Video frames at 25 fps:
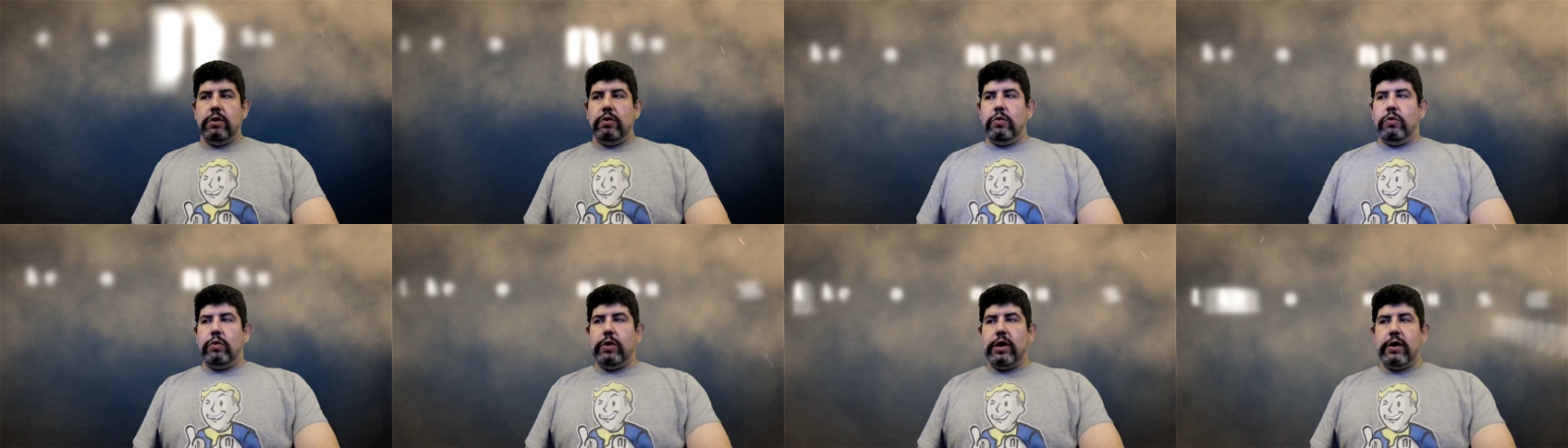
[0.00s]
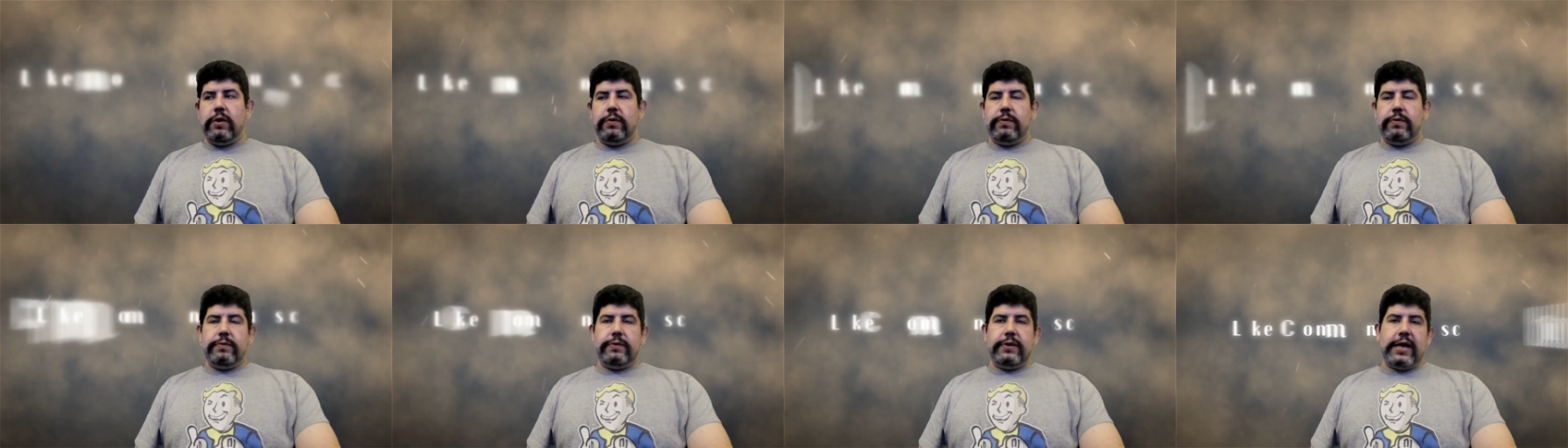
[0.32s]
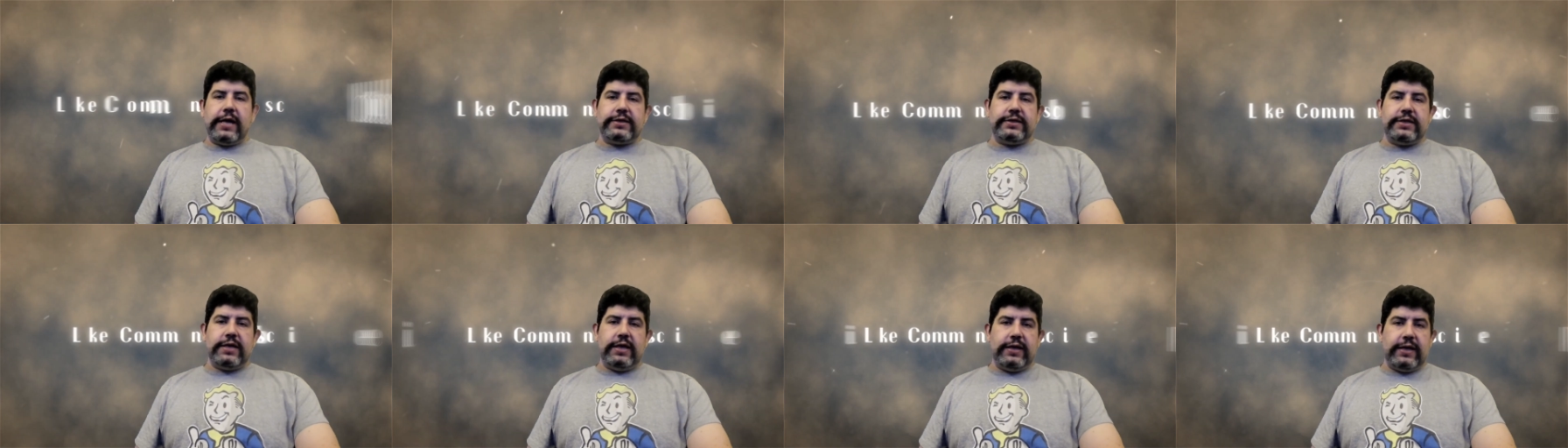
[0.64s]
Well,
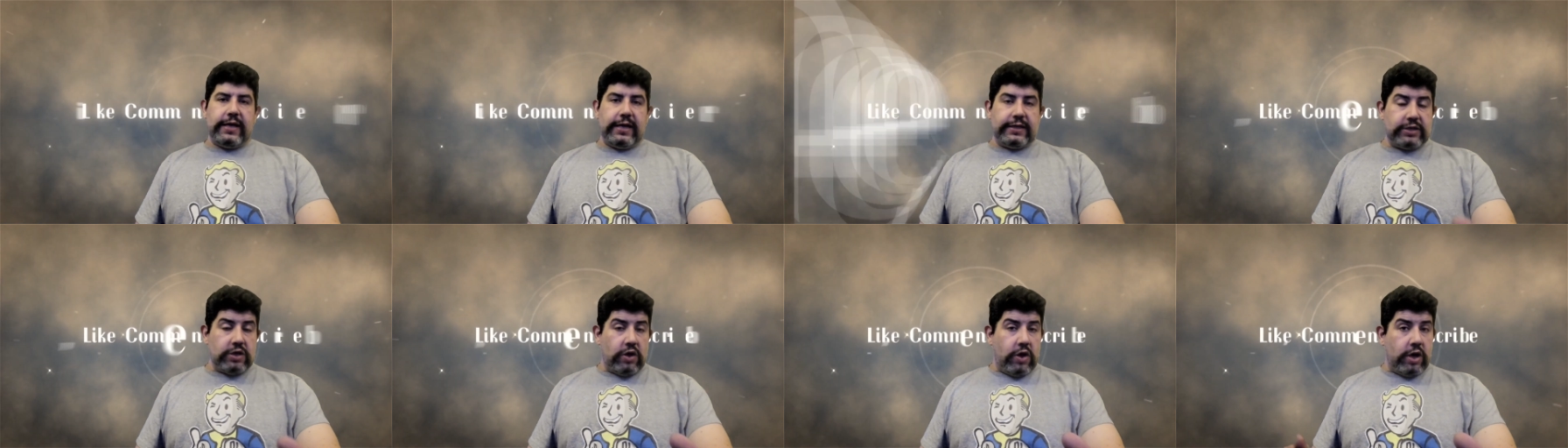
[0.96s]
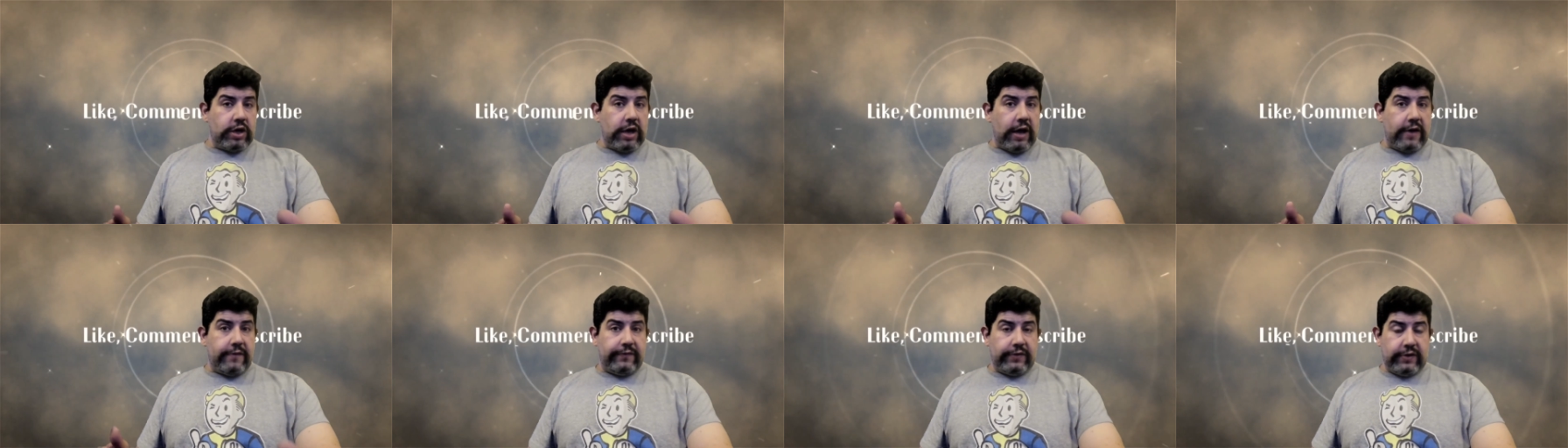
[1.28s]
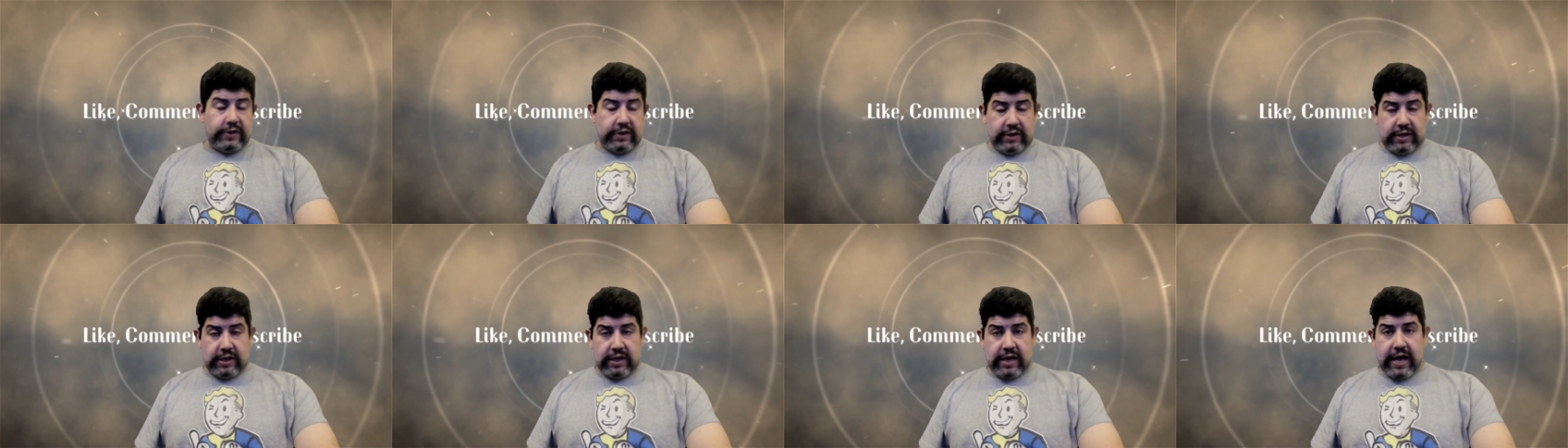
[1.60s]
that's it. That's all I got for
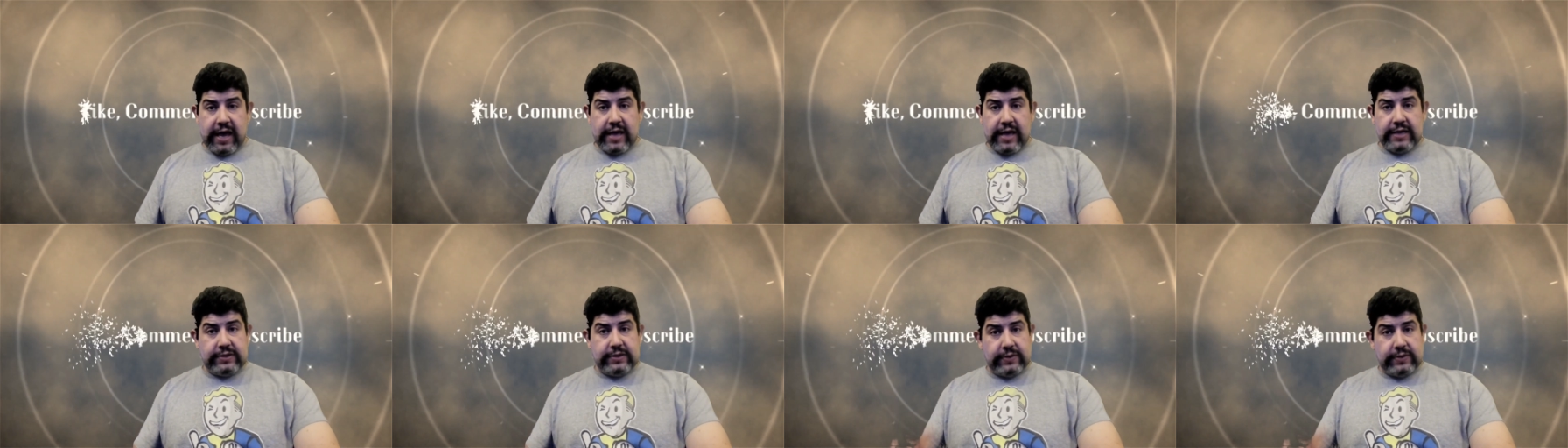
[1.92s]
today.